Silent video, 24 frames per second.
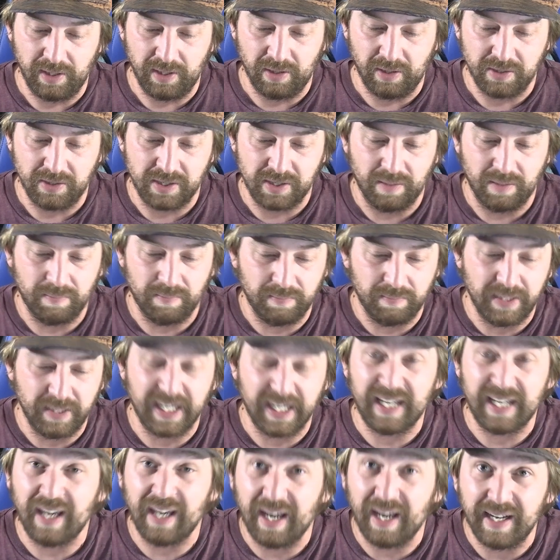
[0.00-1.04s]
you know, some
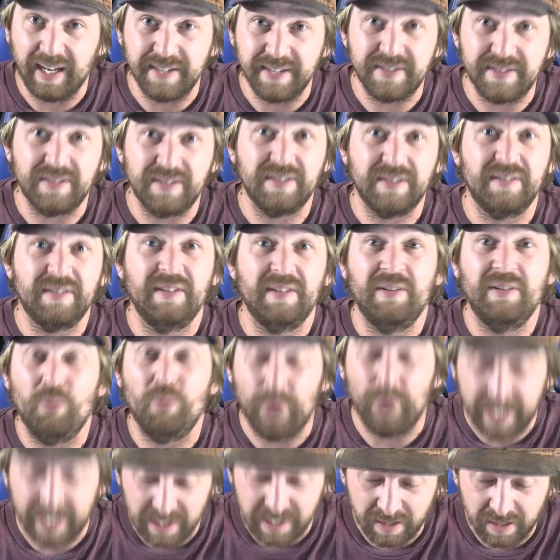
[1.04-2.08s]
negates,
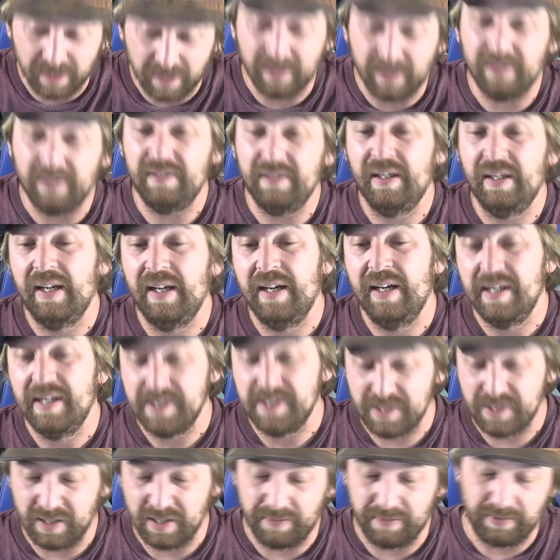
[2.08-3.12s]
Winda,
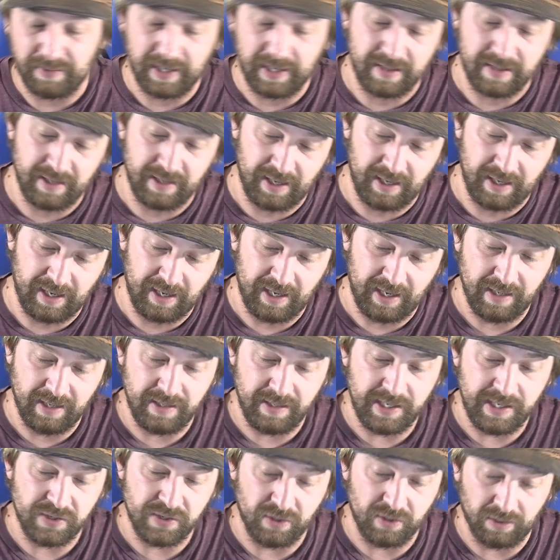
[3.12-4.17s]
stuff like that.
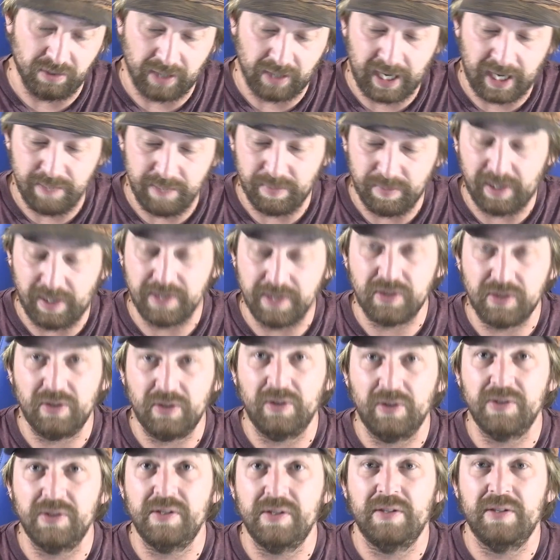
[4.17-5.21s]
And these are light
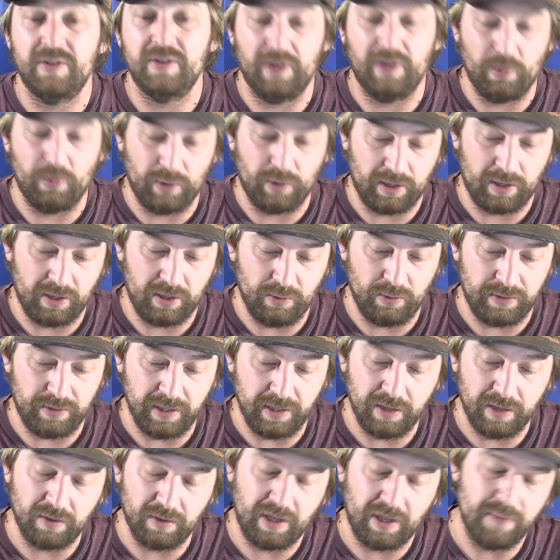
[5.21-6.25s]
monsters, so they work good with
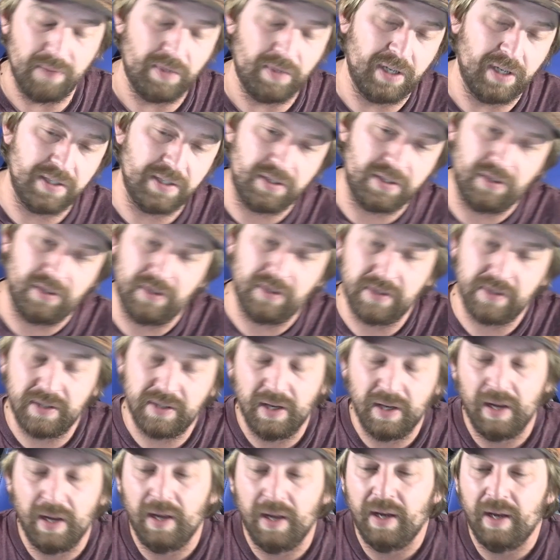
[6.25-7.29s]
the other light monsters.
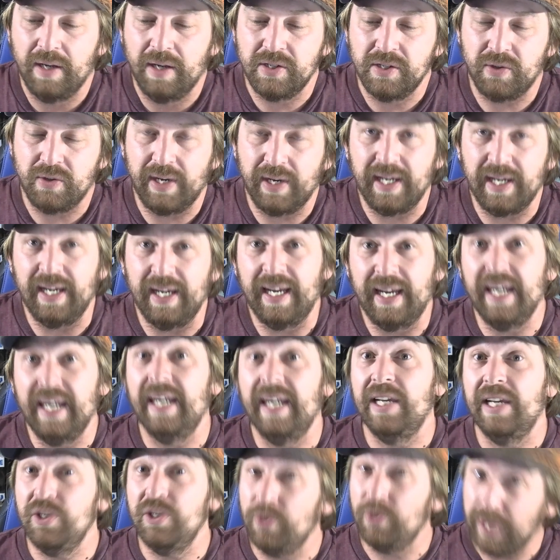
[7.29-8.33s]
So I can get
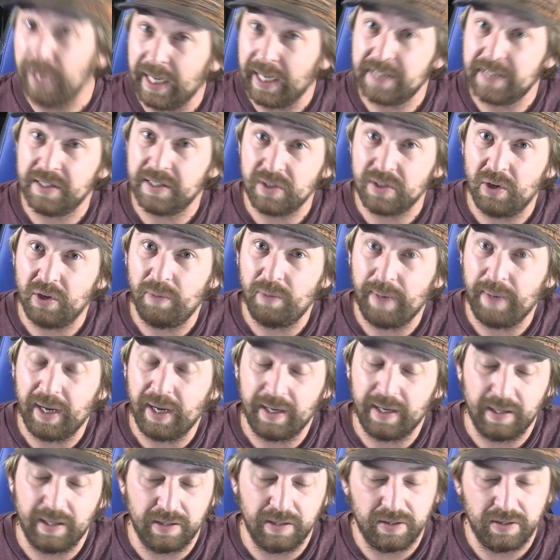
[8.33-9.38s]
into an access code
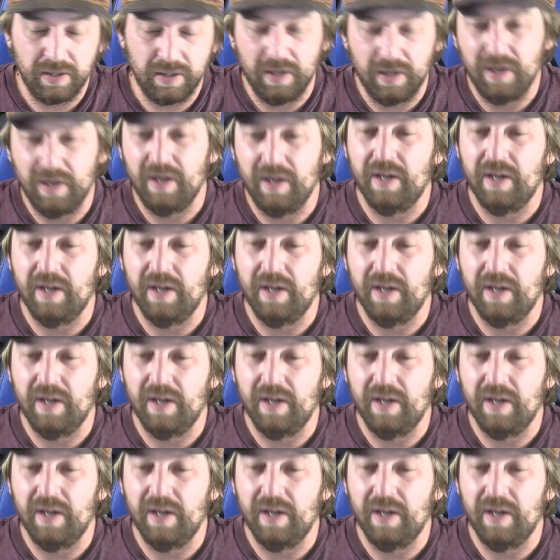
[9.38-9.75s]
package.